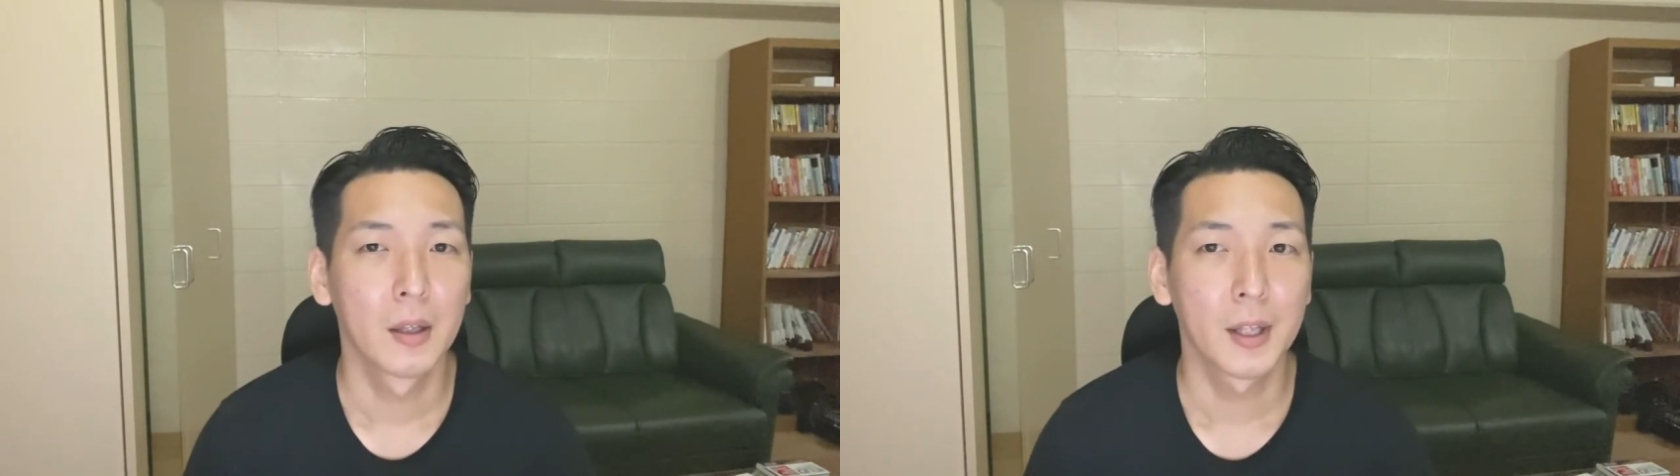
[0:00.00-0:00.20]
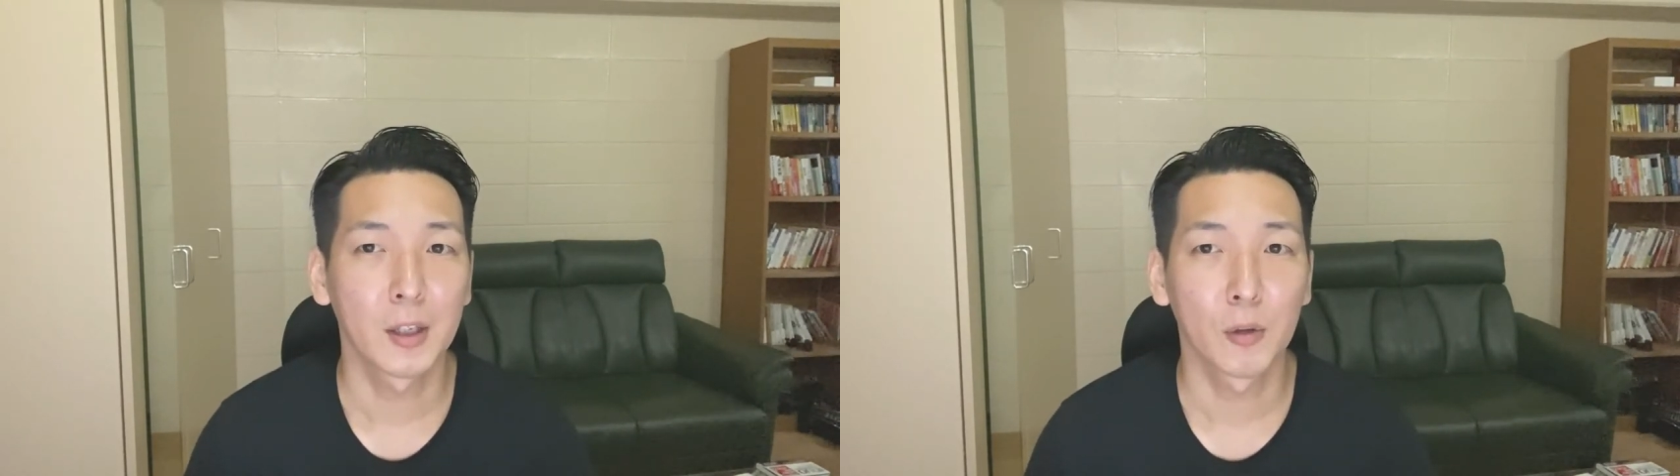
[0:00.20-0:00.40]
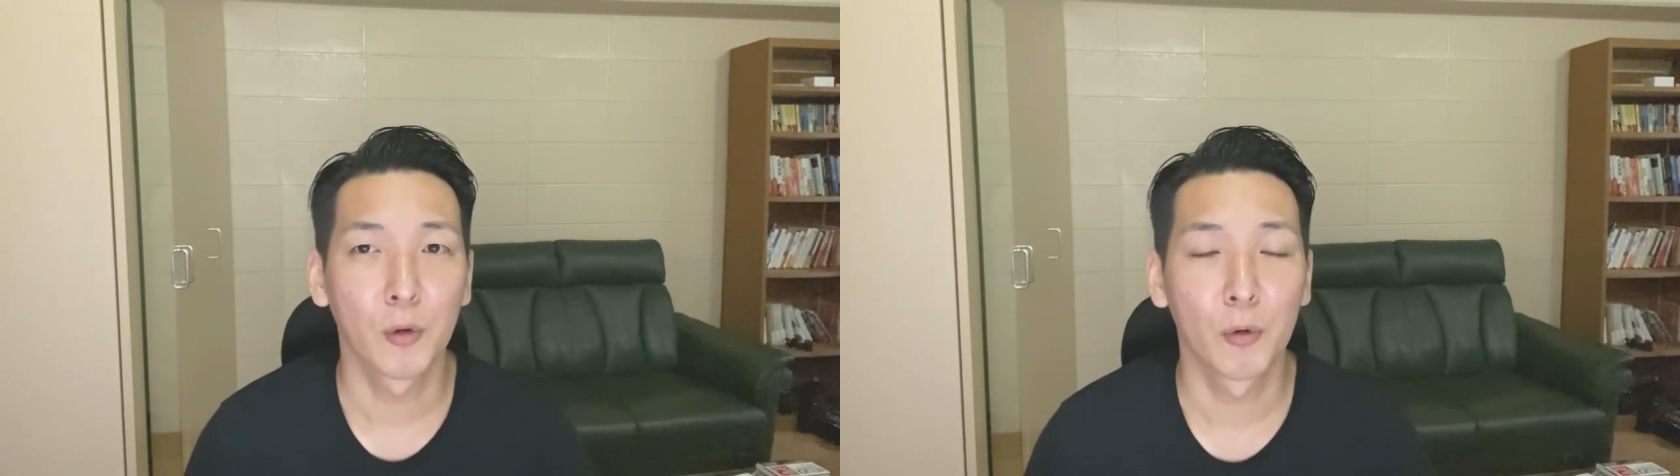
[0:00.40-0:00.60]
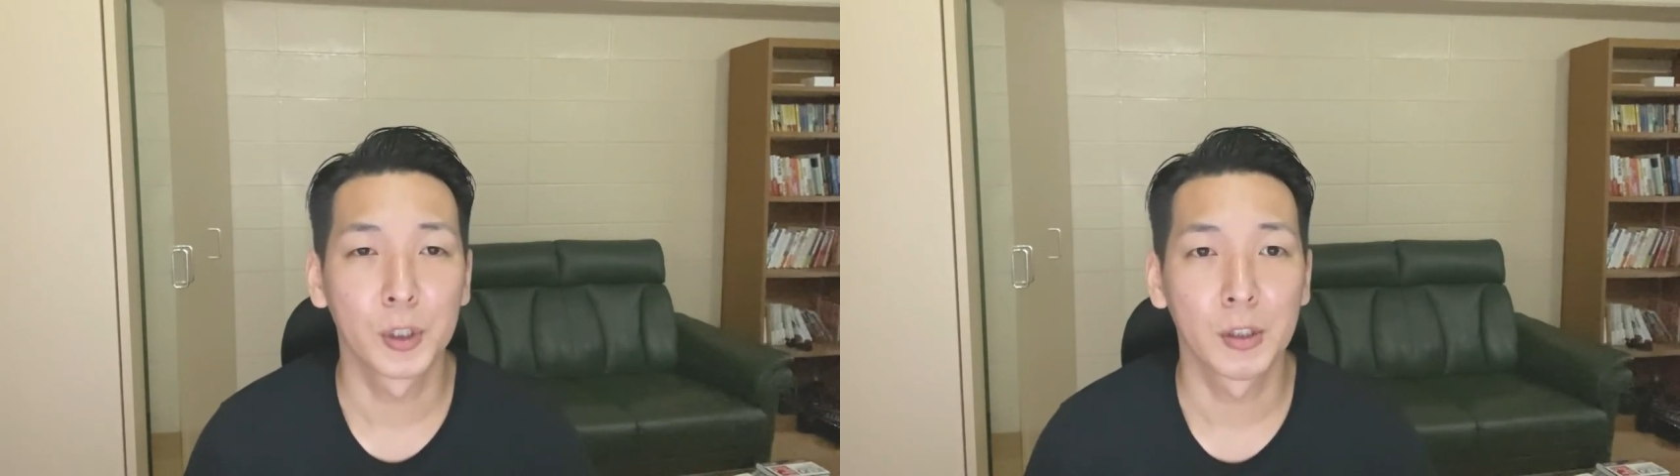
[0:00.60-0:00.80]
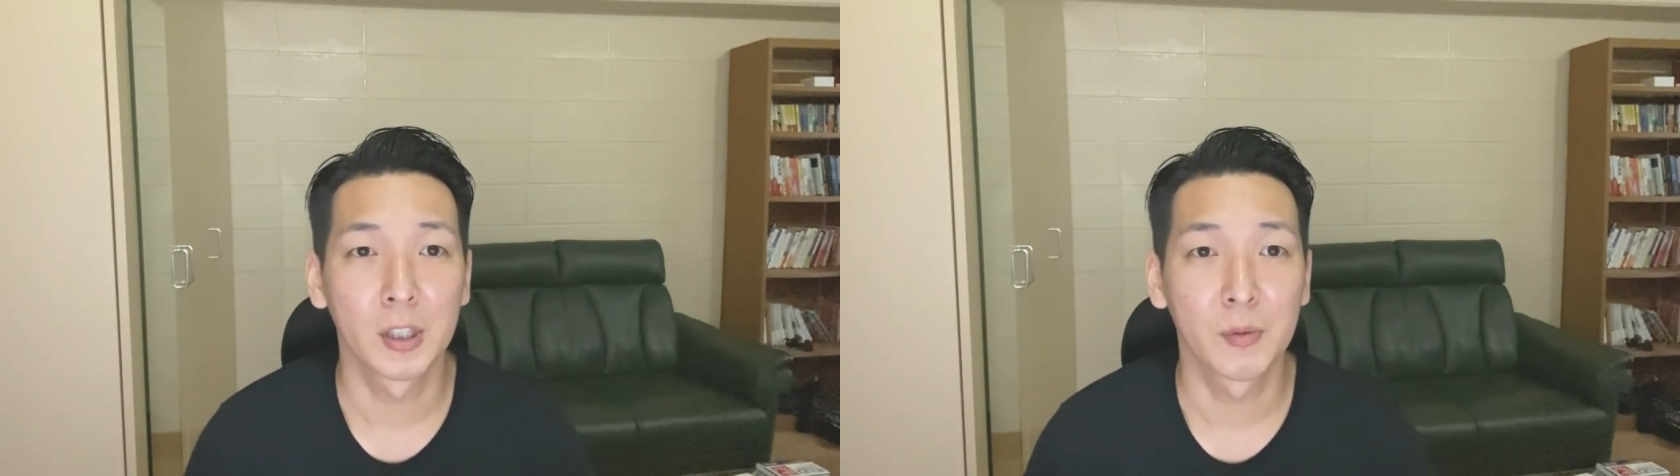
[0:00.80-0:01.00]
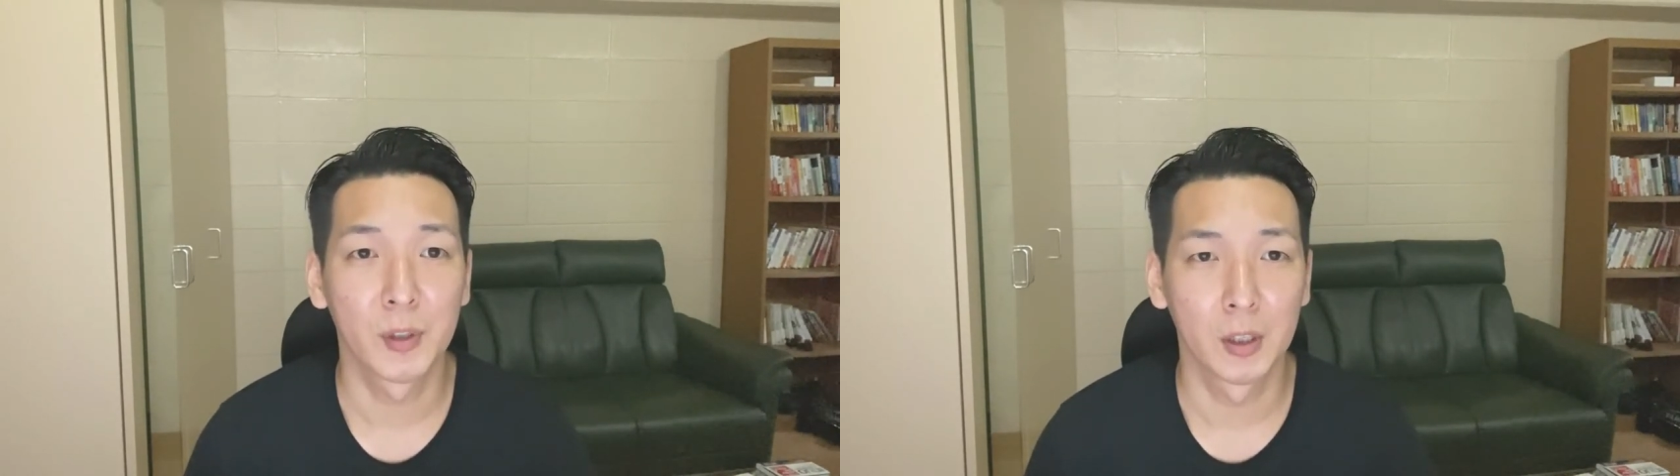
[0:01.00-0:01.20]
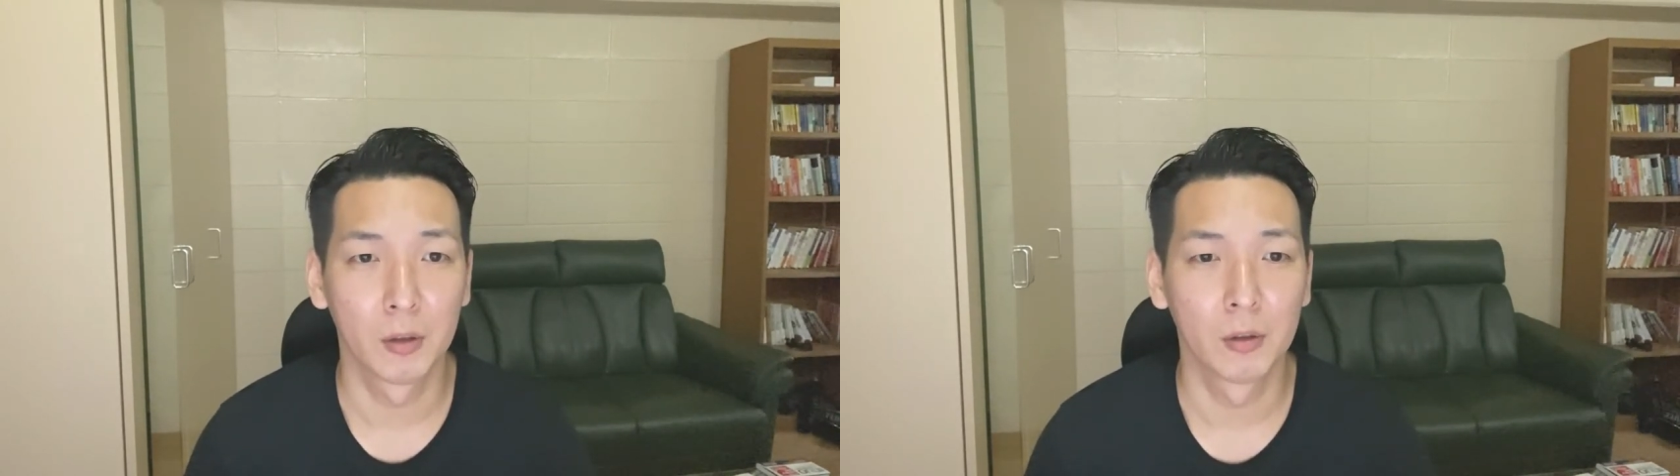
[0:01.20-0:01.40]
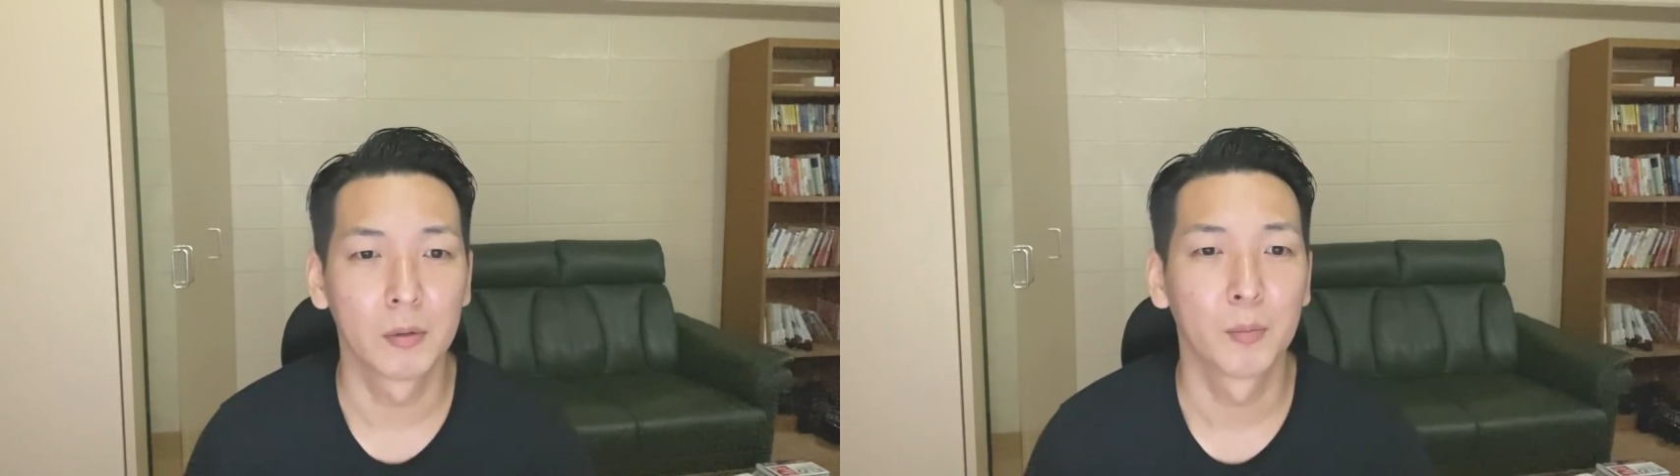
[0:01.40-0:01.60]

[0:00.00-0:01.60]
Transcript: Thank you for watching this video.